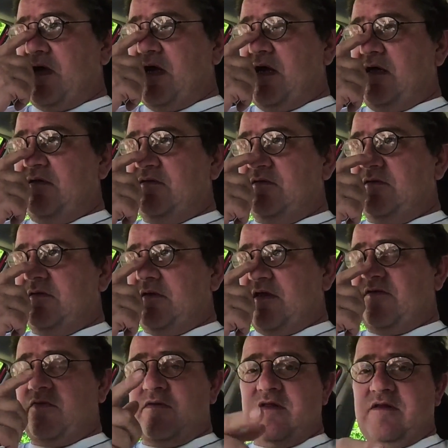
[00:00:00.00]
and
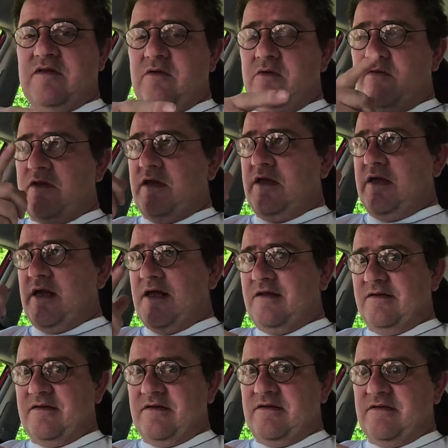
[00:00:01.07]
that's where they do the
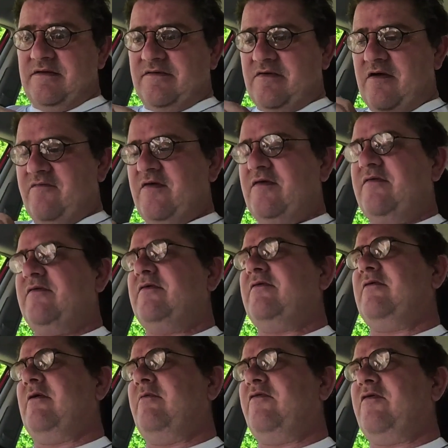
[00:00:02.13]
engine service.
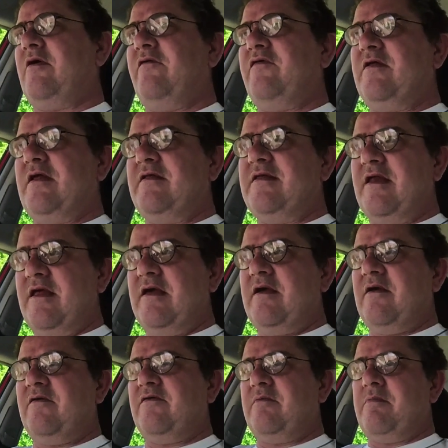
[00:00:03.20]
So I'm, I think they did
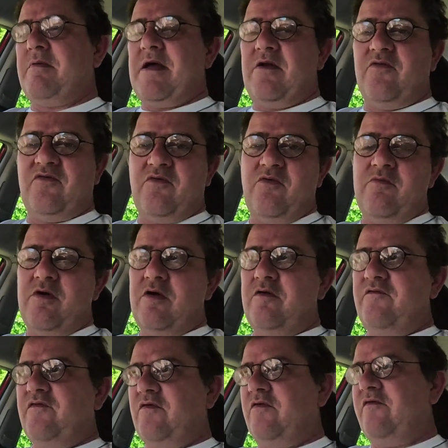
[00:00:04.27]
it because the panels all
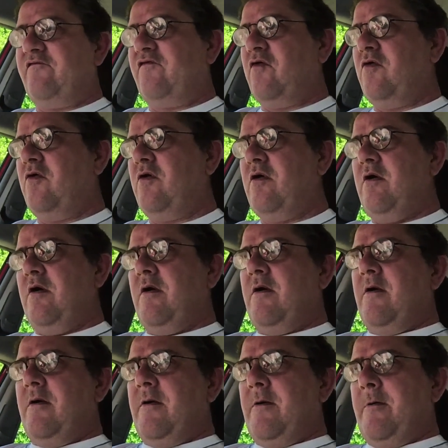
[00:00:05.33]
moved on the floor.
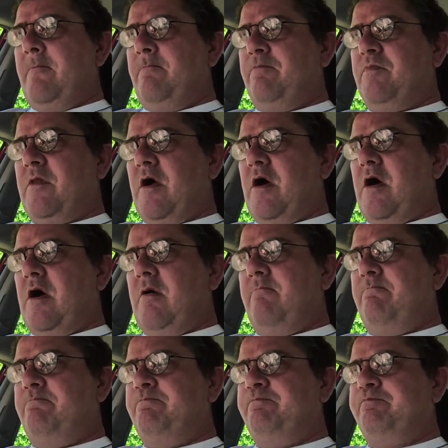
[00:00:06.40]

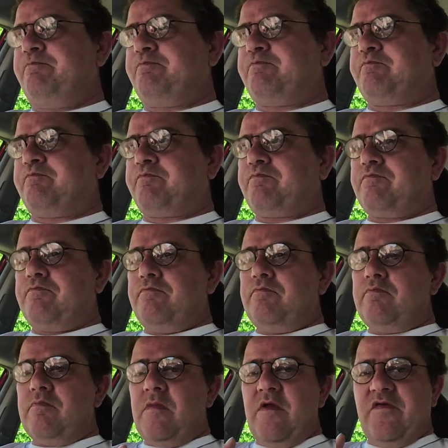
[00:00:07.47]
Um,
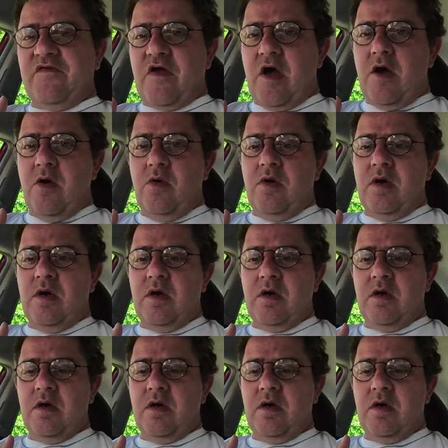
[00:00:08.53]
so